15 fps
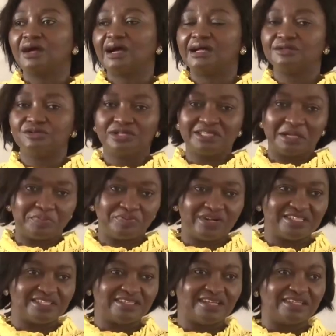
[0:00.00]
I know the
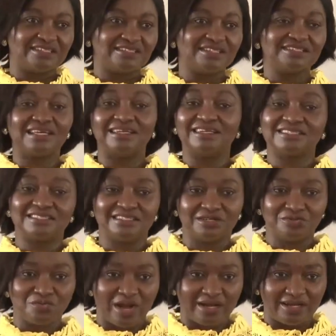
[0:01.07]
President, he's a
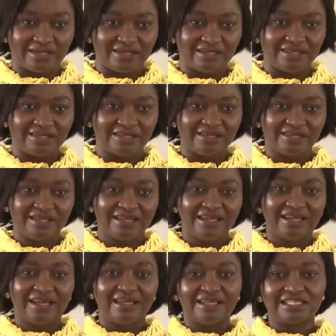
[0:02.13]
listening one,
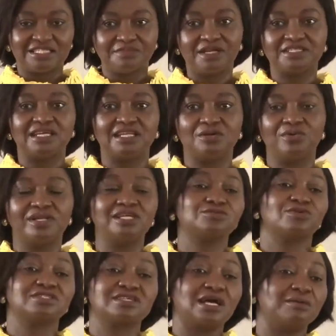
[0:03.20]
and especially when
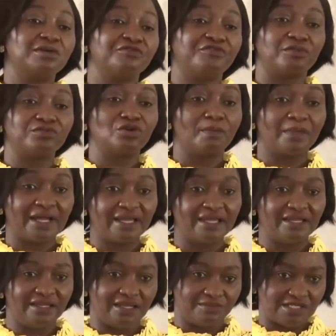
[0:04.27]
it was coming from the
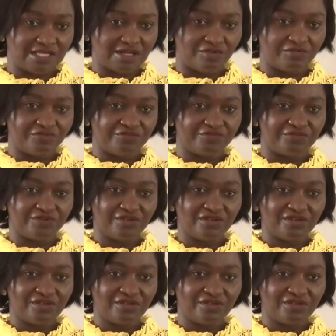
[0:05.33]
Omahiri himself.